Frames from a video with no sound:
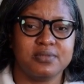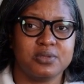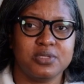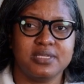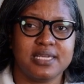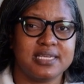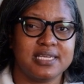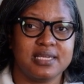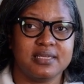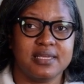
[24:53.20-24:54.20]
folder in
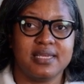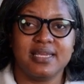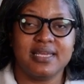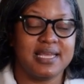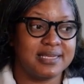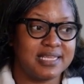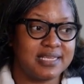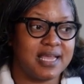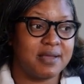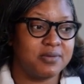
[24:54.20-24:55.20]
here, and
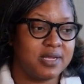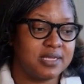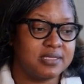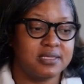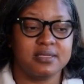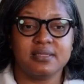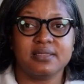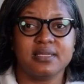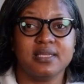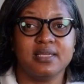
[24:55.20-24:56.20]
then I'm gonna
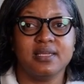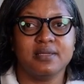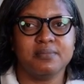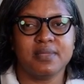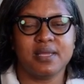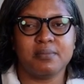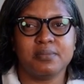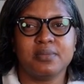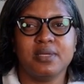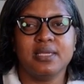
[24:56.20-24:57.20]

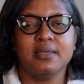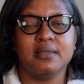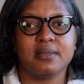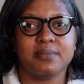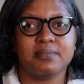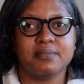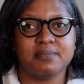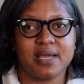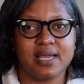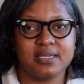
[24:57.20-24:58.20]
put
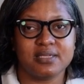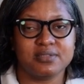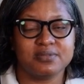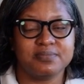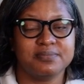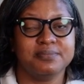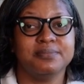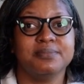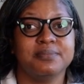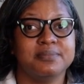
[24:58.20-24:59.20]
follow
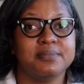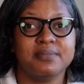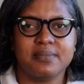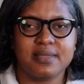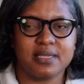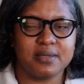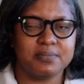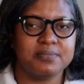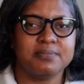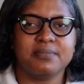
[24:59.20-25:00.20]
up.
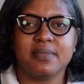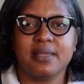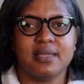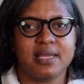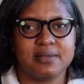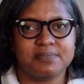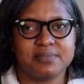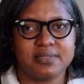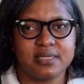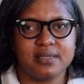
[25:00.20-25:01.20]
Okay,
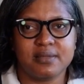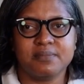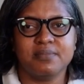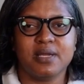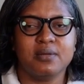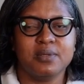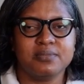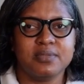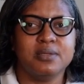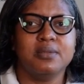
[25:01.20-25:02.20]
follow
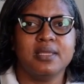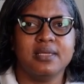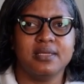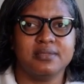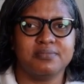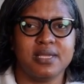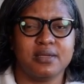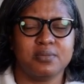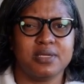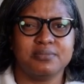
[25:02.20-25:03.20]

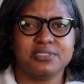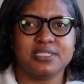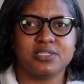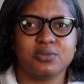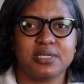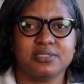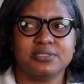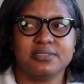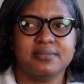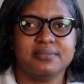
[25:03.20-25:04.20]
up sequence.